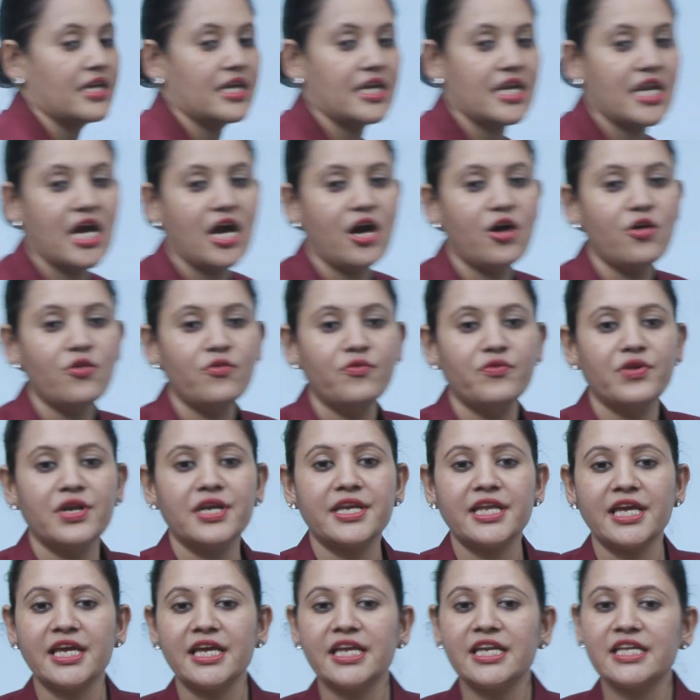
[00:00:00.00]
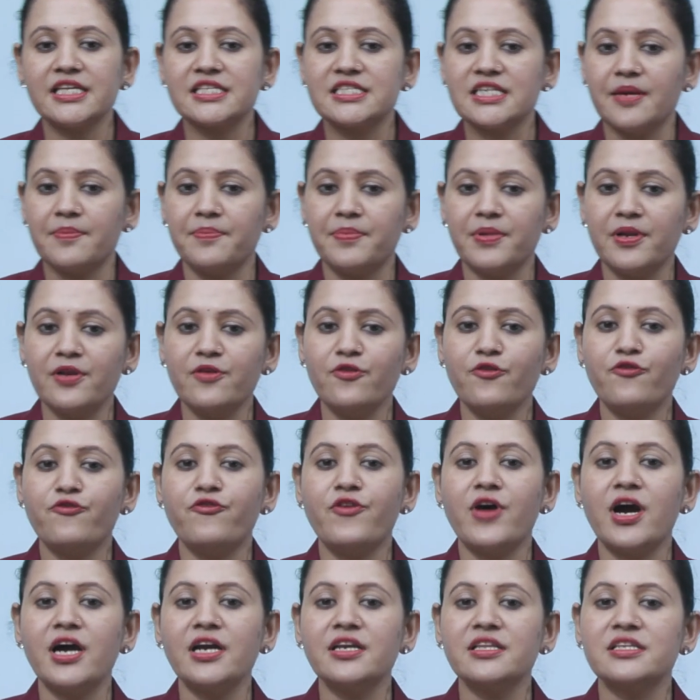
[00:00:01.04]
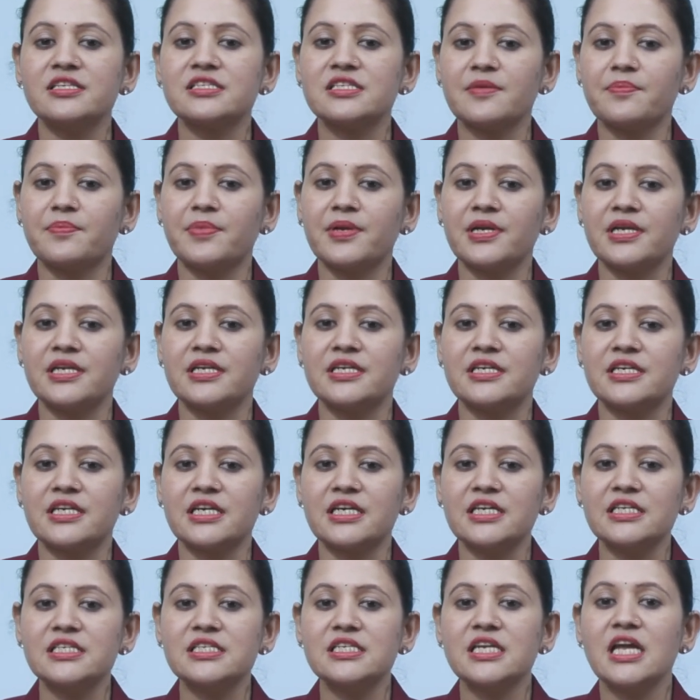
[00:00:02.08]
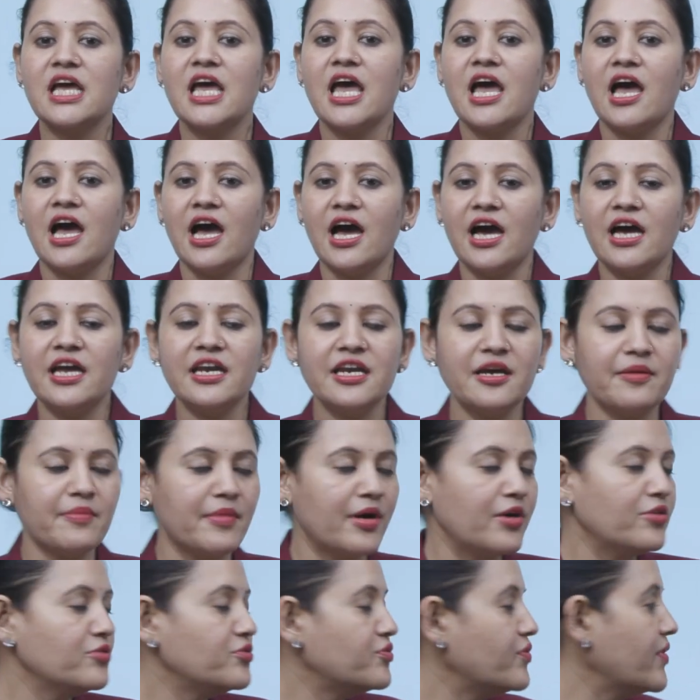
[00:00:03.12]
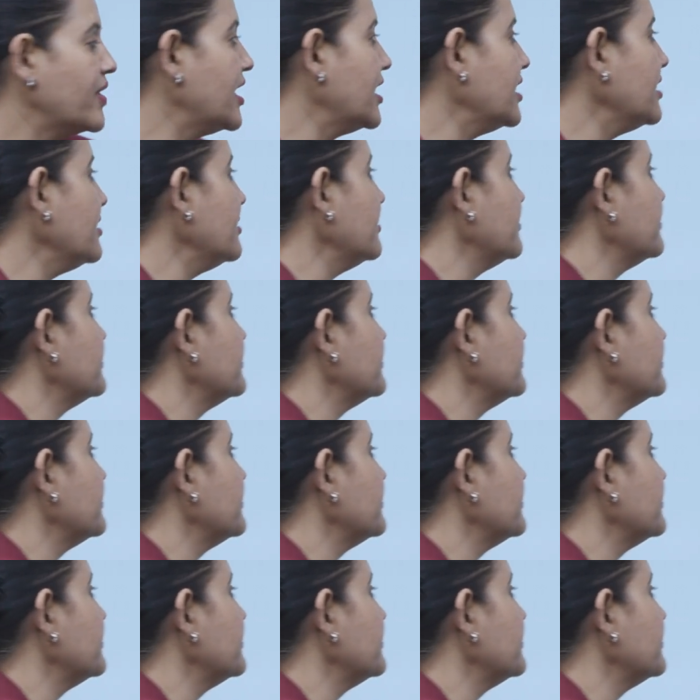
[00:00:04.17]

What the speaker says: Now we'll take an example. Find the simple interest and amount when